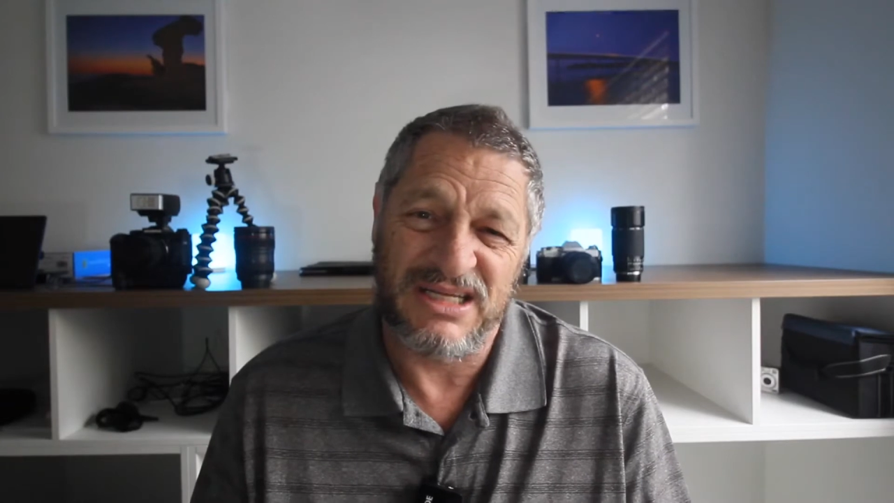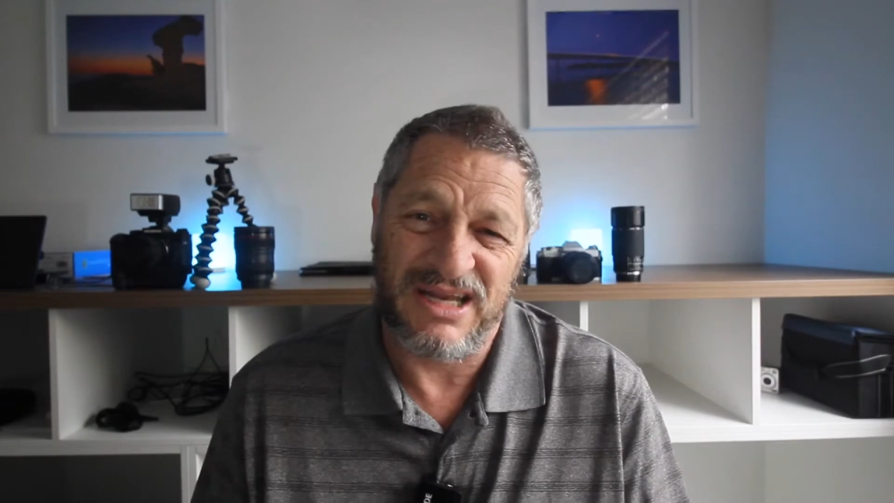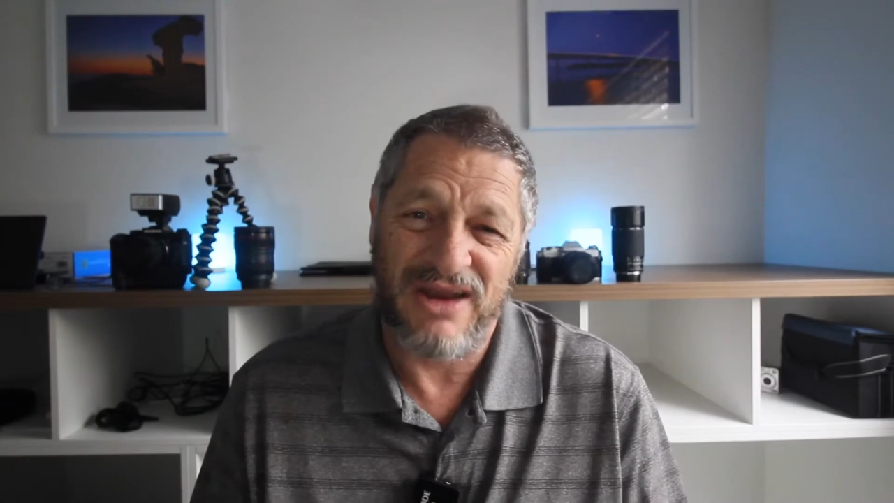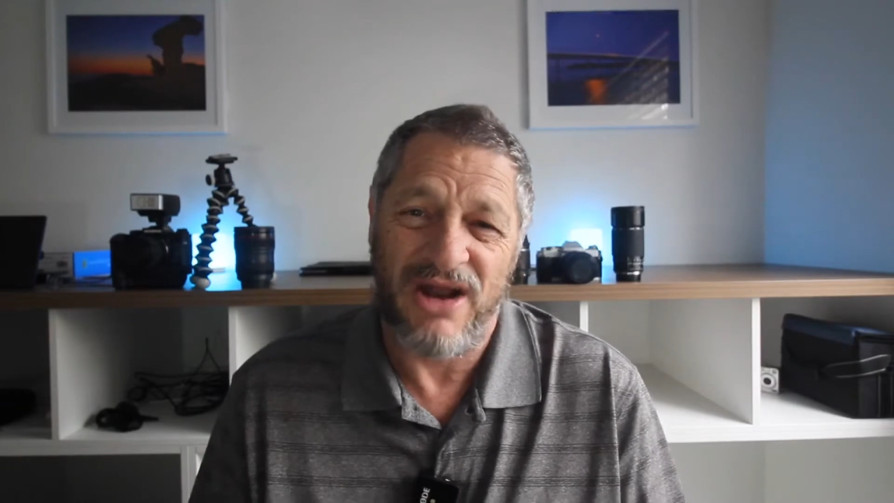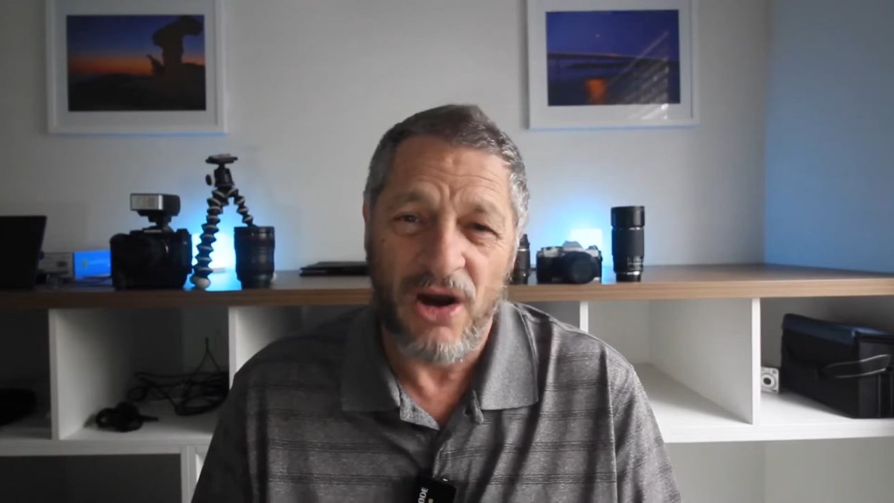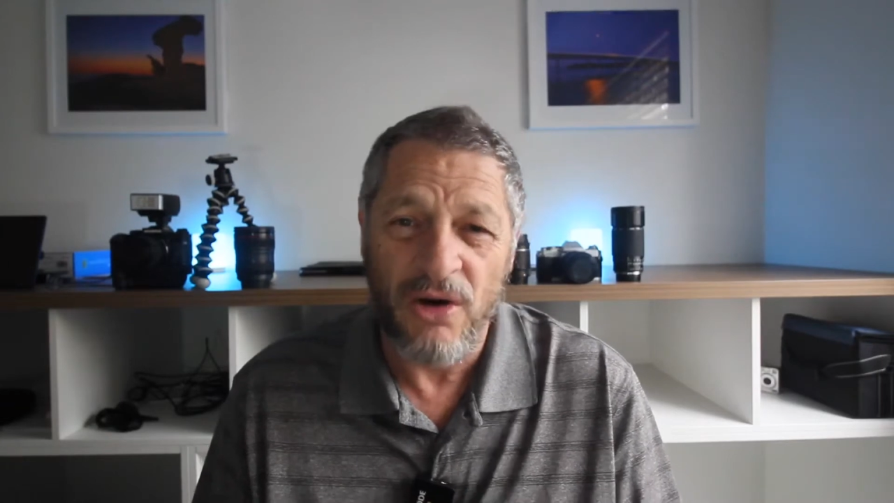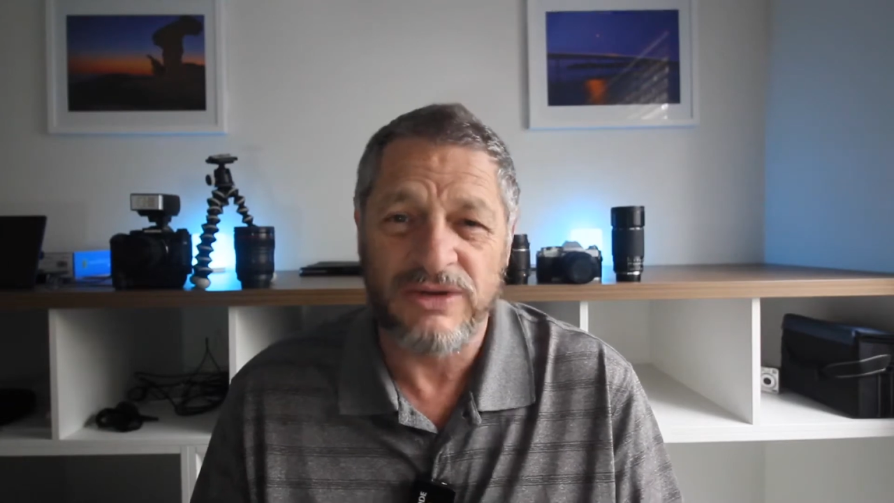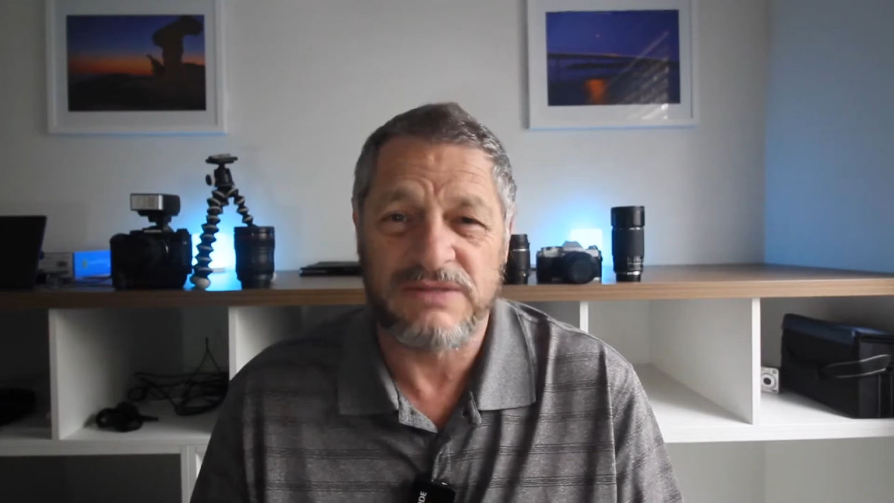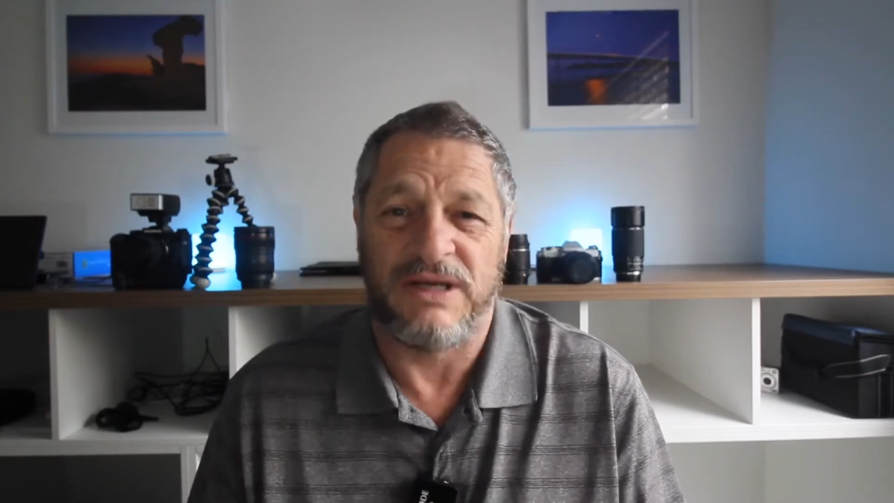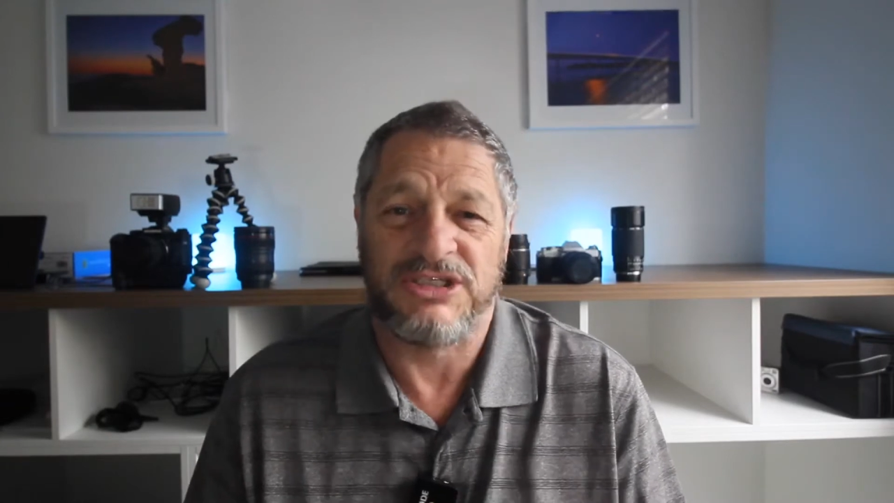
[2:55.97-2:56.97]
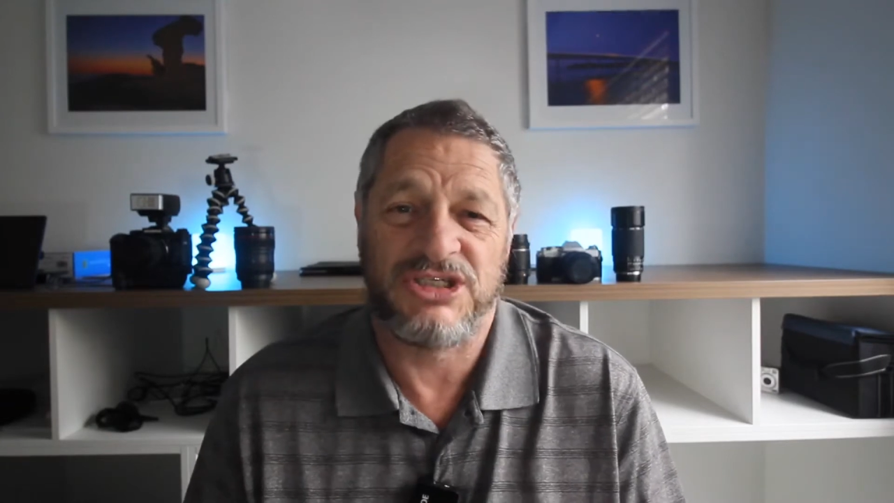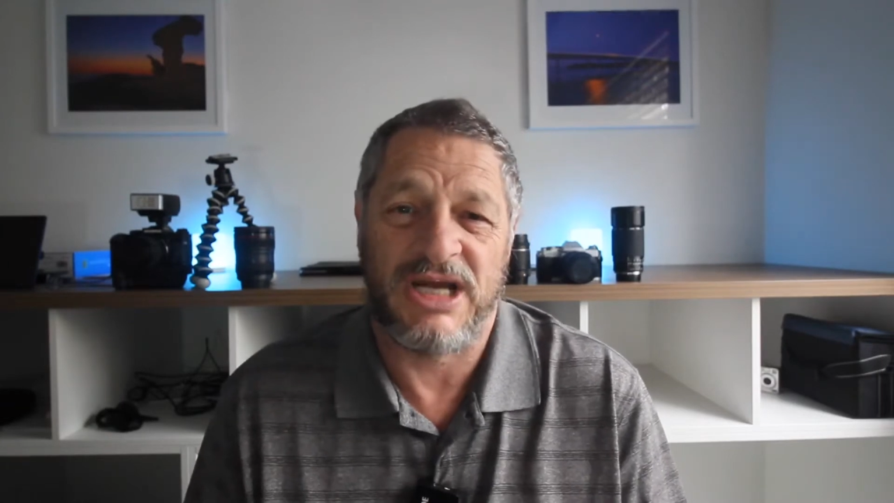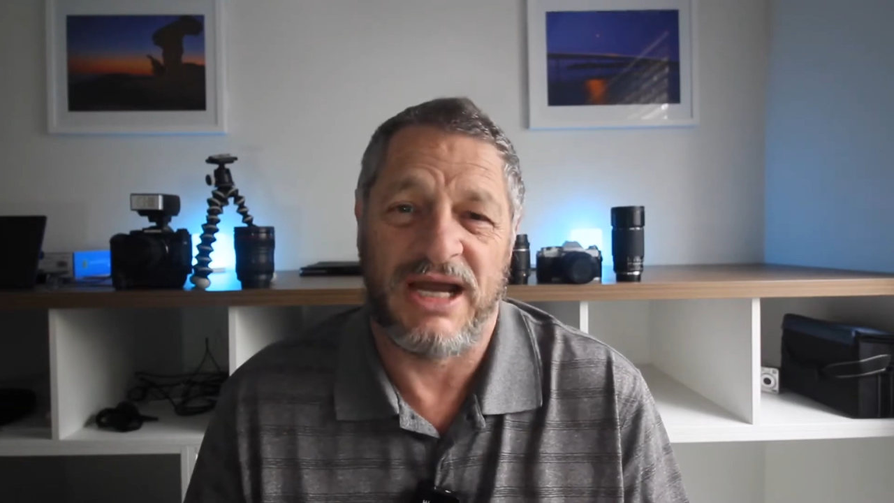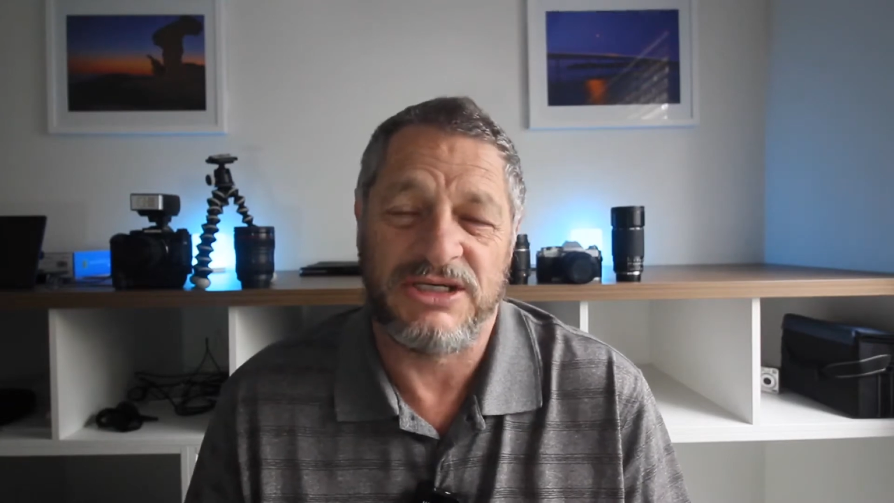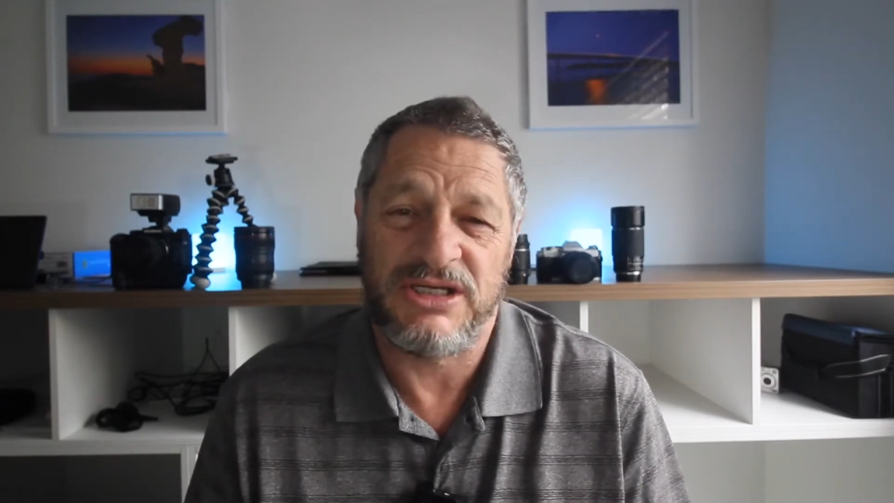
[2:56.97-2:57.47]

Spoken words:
and they don't hold as much charge.